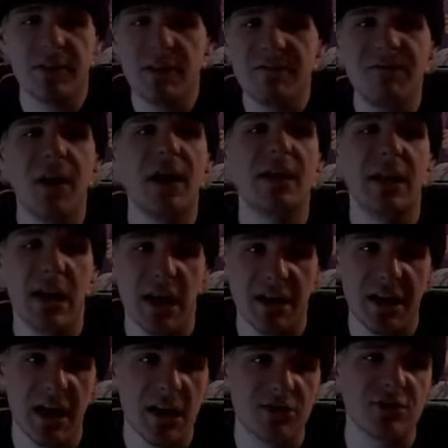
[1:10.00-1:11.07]
very fun
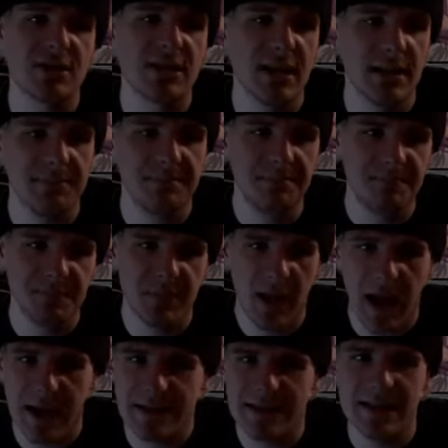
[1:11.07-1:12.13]
and interesting
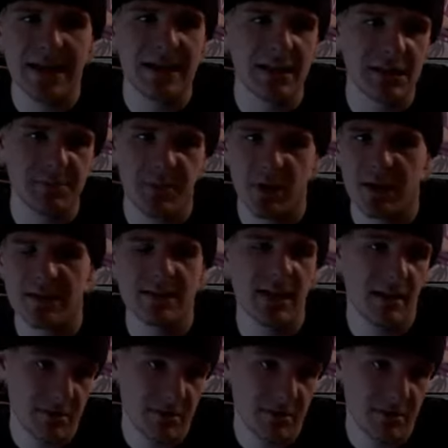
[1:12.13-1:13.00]
idea and experience,